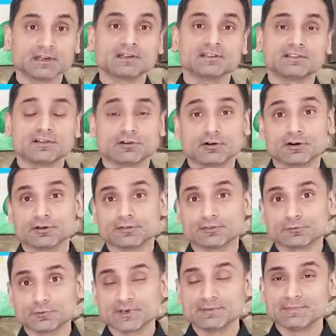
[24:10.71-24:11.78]
There are
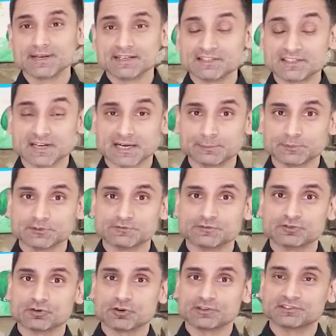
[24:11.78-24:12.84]
three main types of
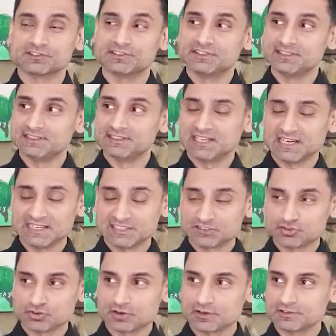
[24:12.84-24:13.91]
charts: the line
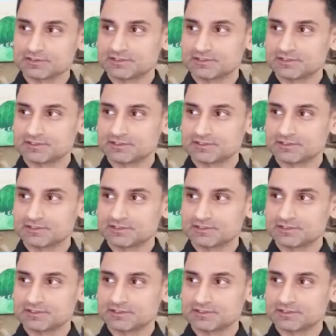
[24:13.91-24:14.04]
chart,